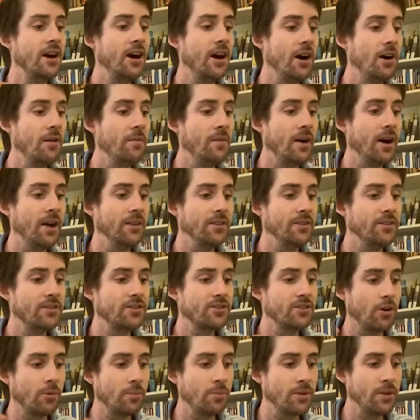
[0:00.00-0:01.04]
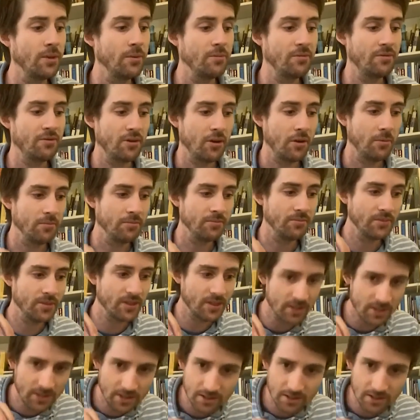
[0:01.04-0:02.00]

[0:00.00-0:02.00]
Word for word: um, and stop them from,